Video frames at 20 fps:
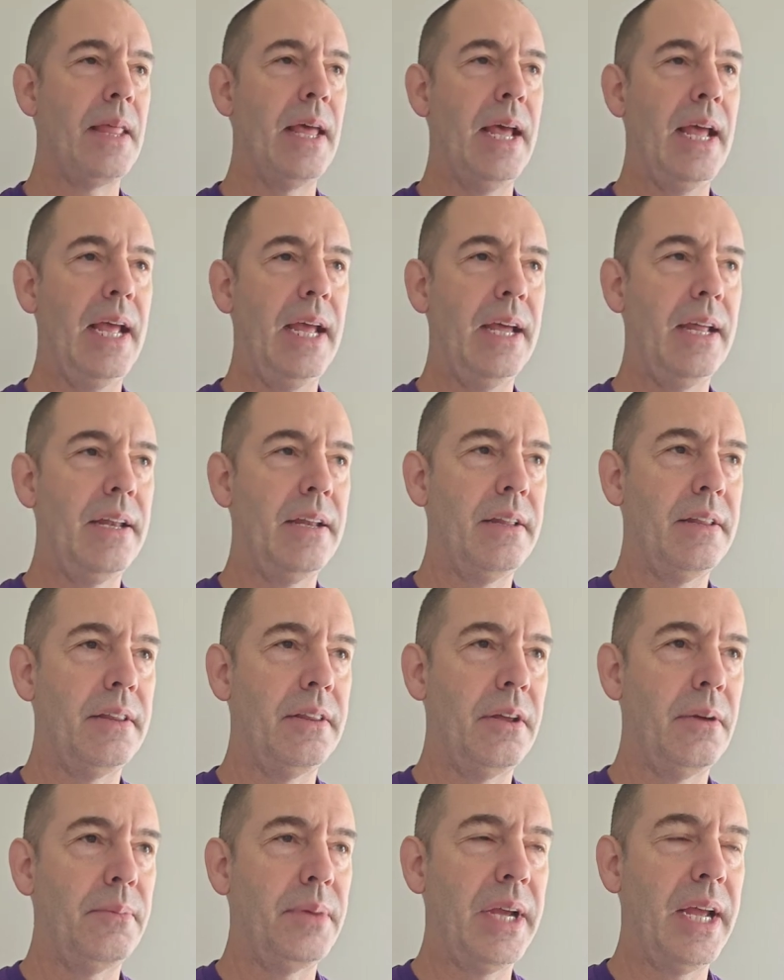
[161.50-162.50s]
And
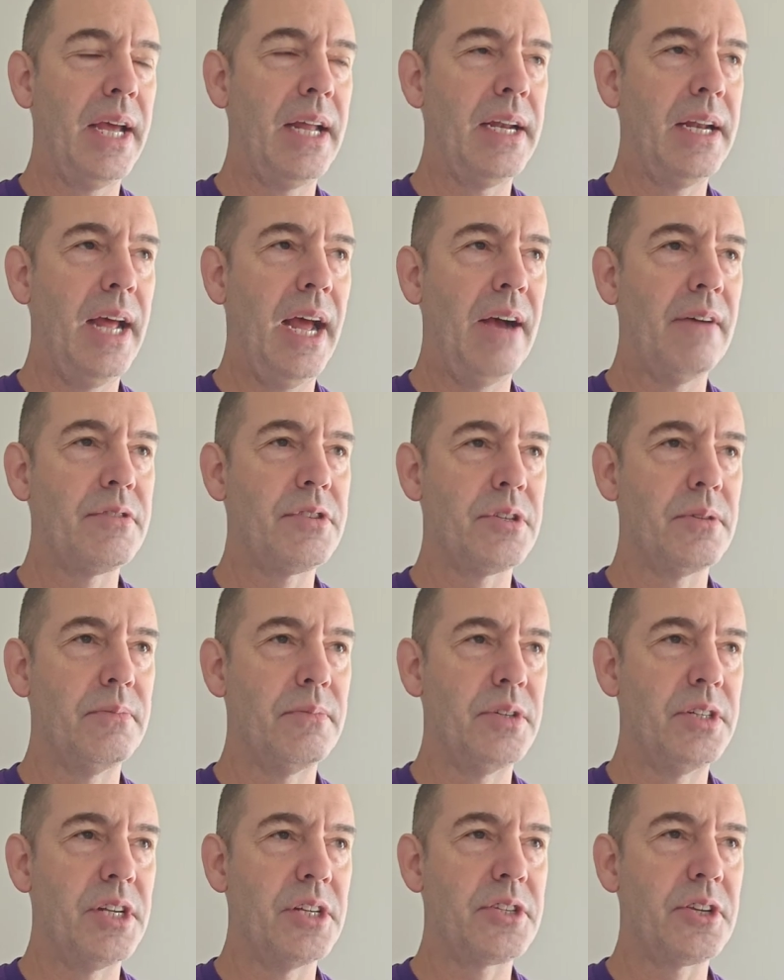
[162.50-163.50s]
there began to have
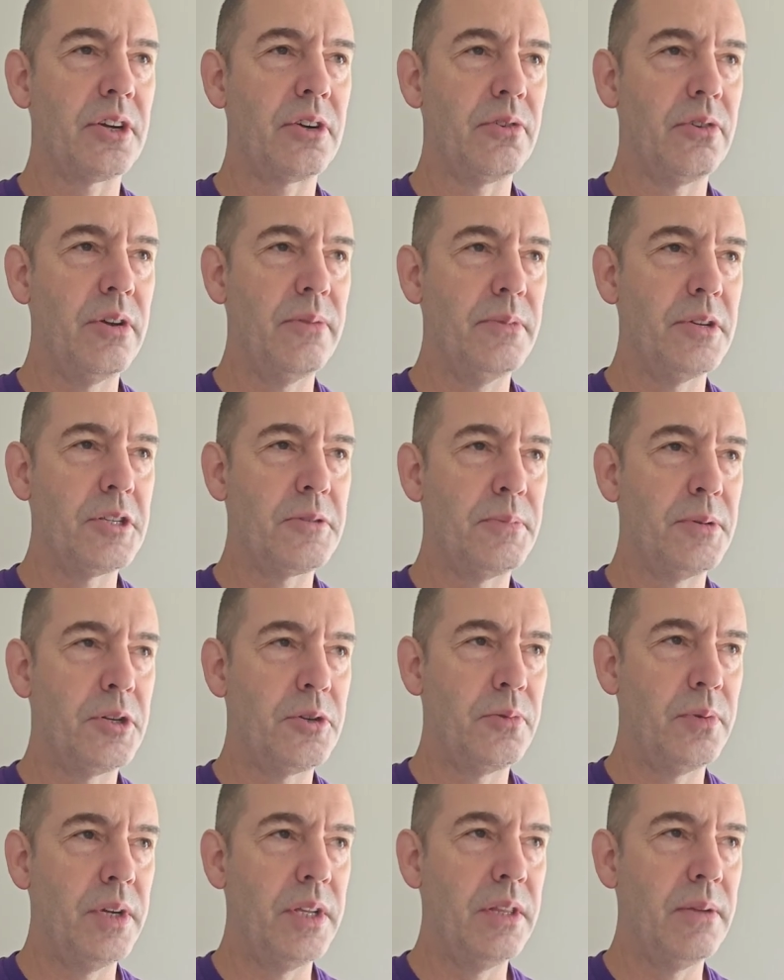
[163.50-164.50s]
some disagreements
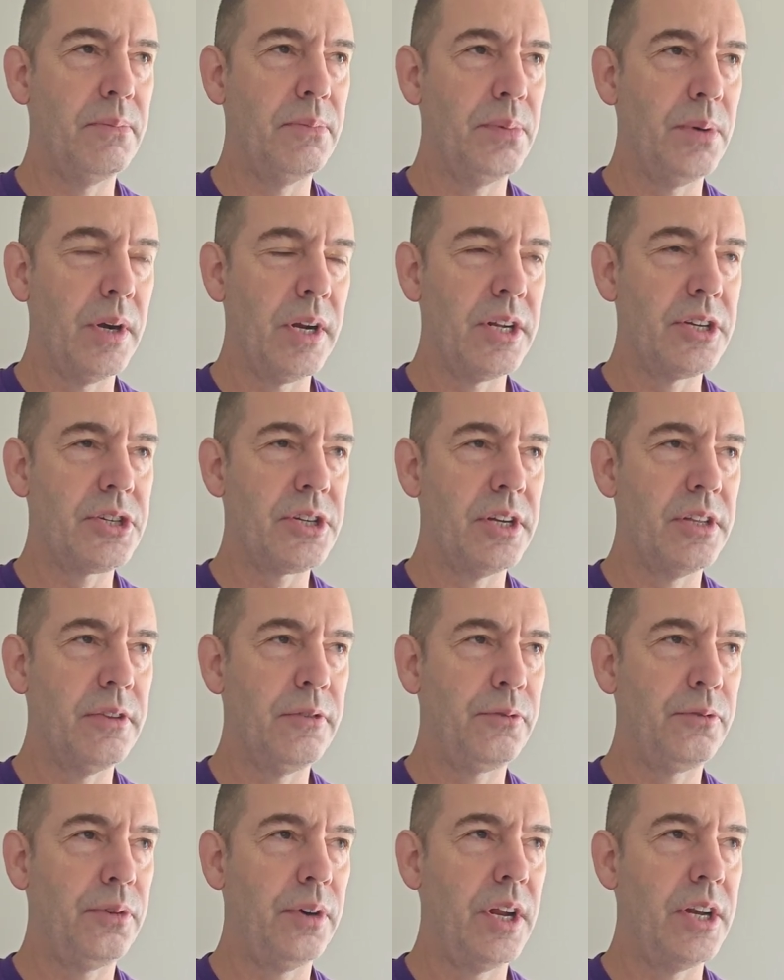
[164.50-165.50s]
between the British and
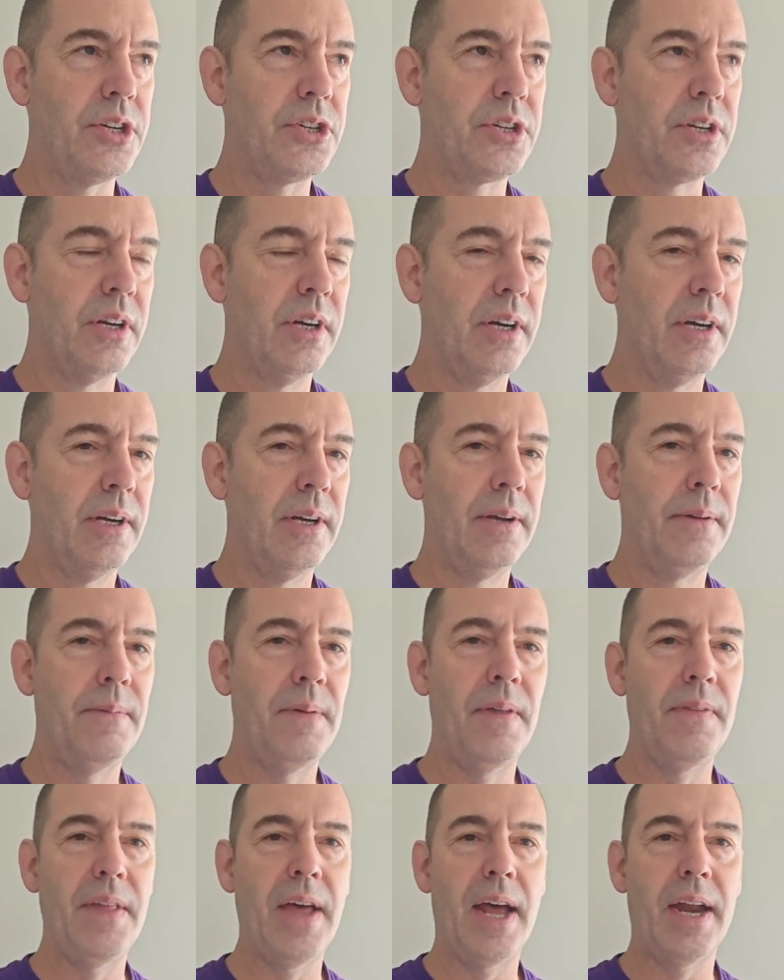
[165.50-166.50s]
the French
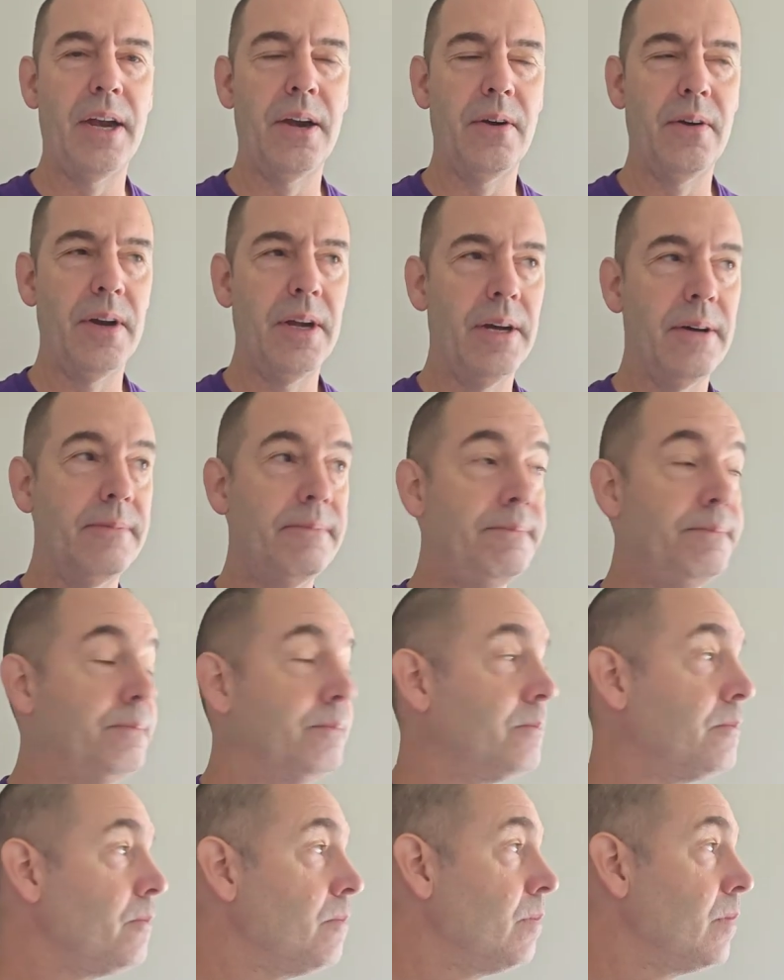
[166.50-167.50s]
in that area.
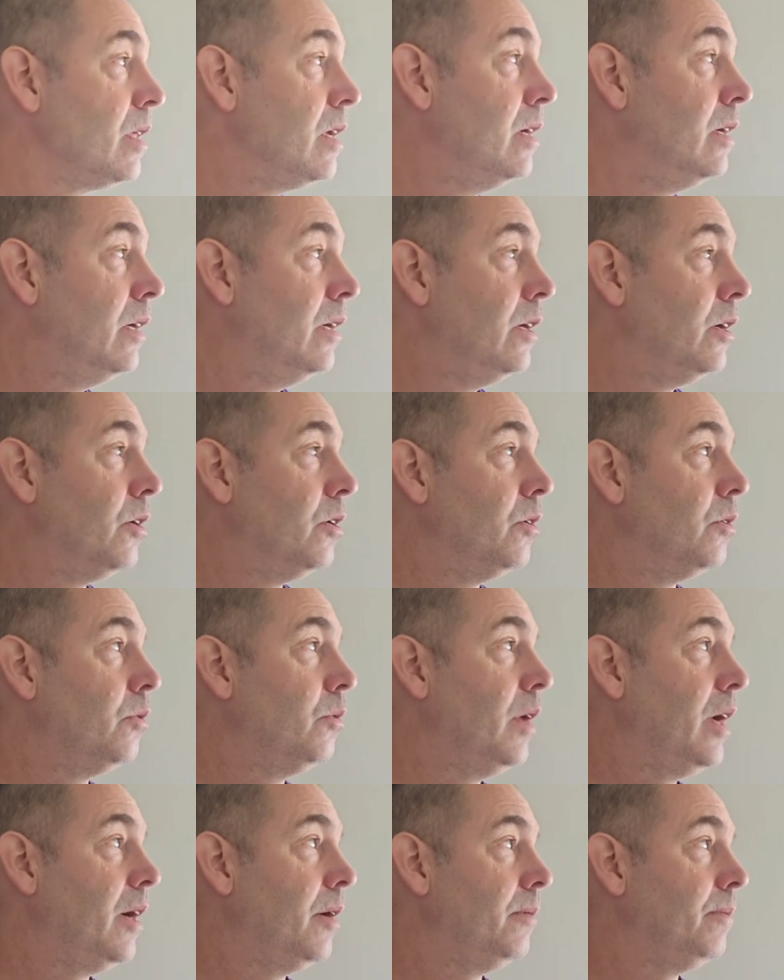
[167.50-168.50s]

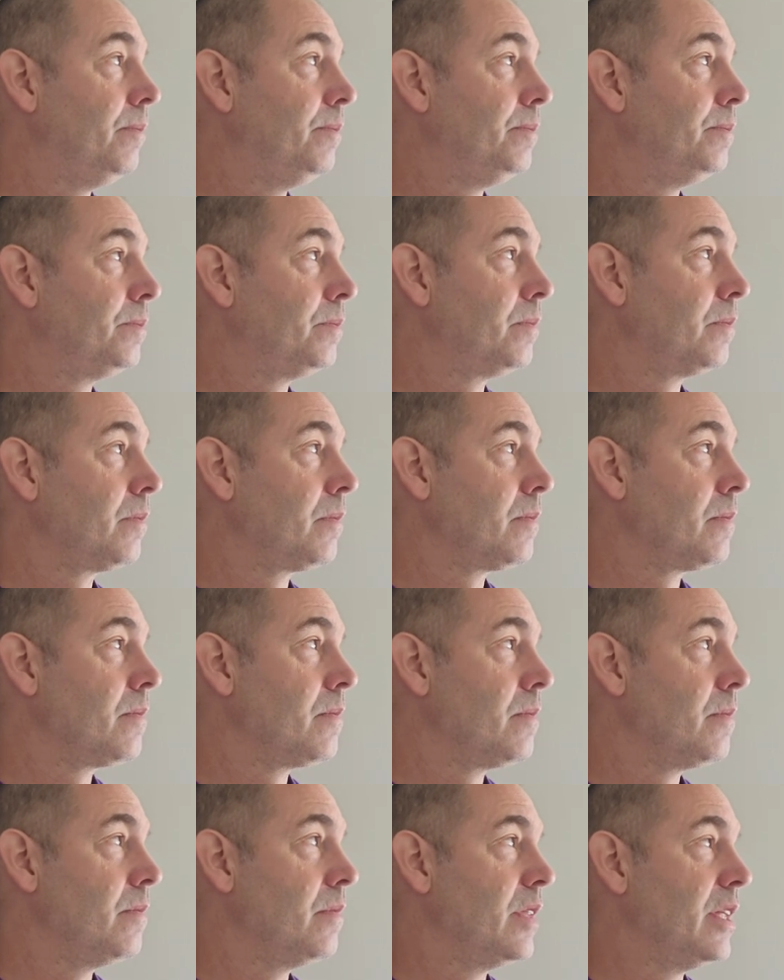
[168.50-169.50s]
Well,
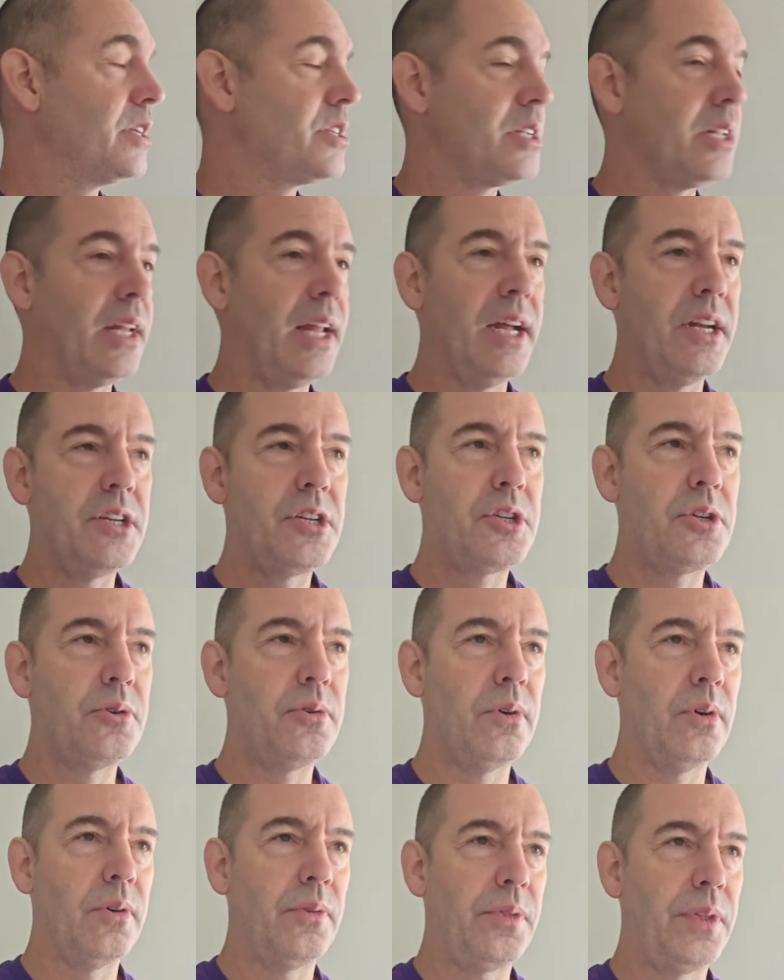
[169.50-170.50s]
this led
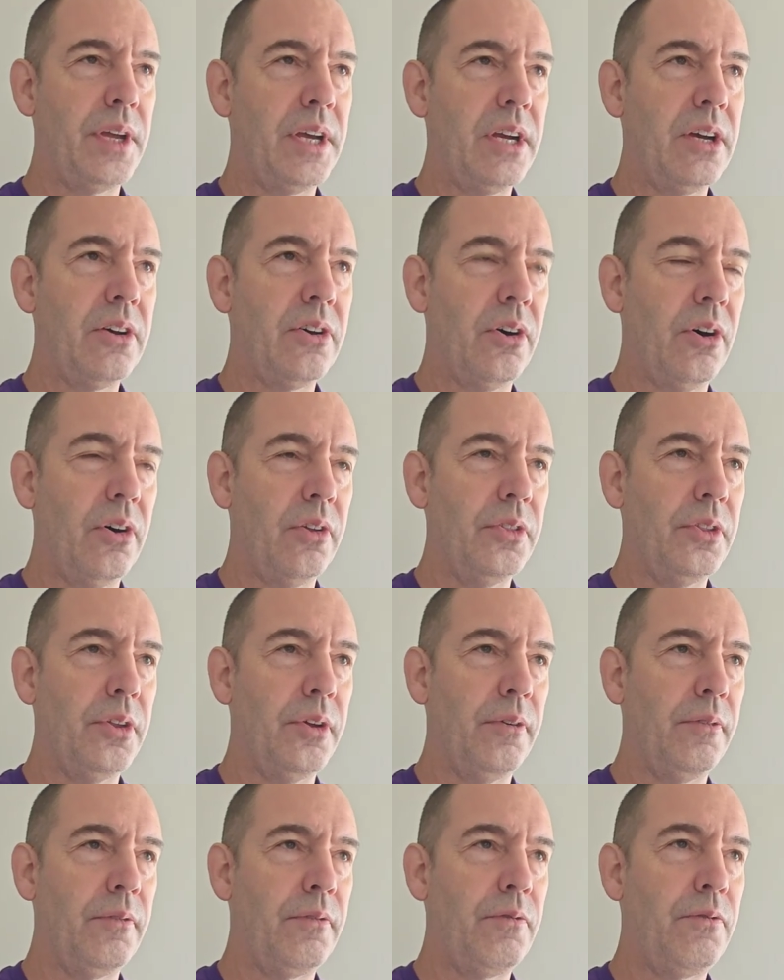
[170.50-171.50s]
to a thing called
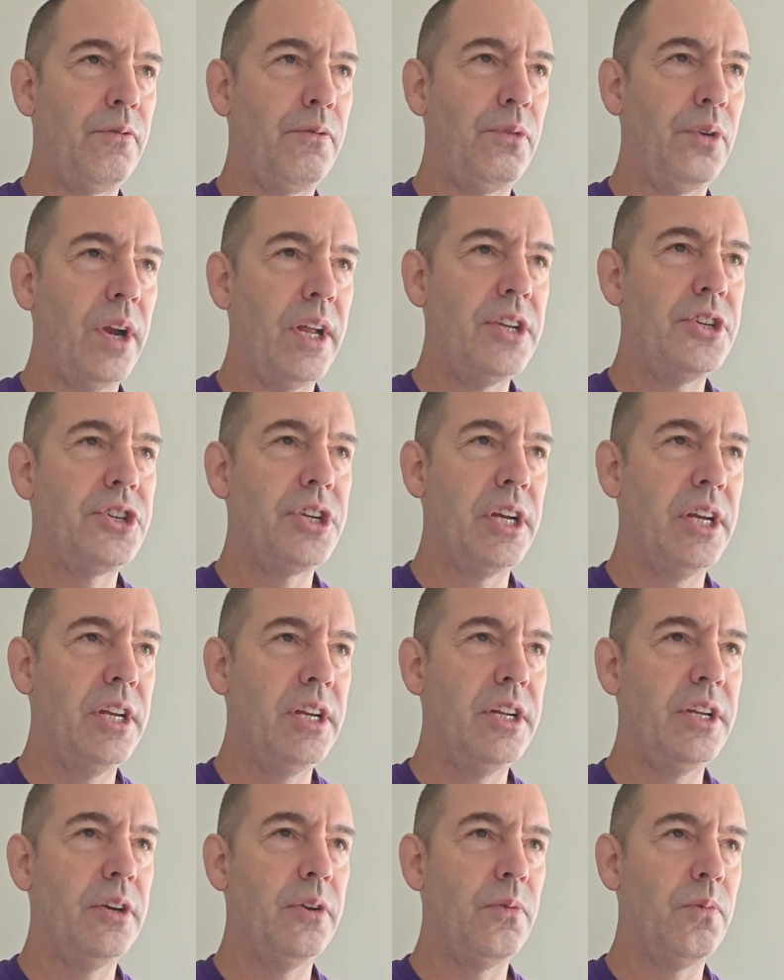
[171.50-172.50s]
the French
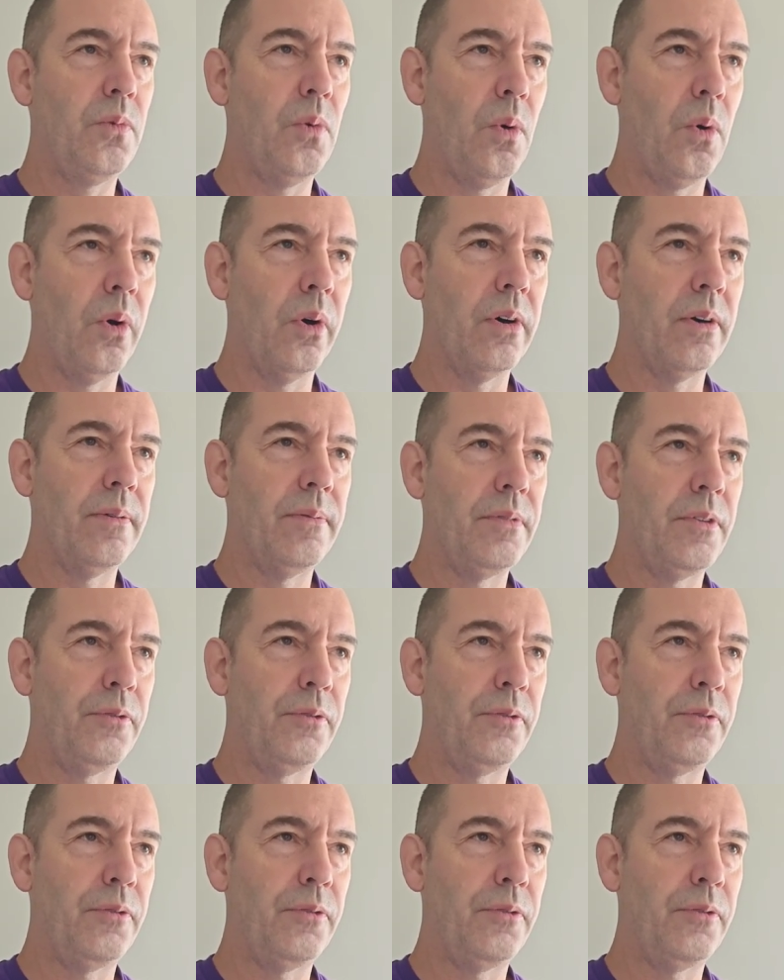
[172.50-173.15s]
Indian War.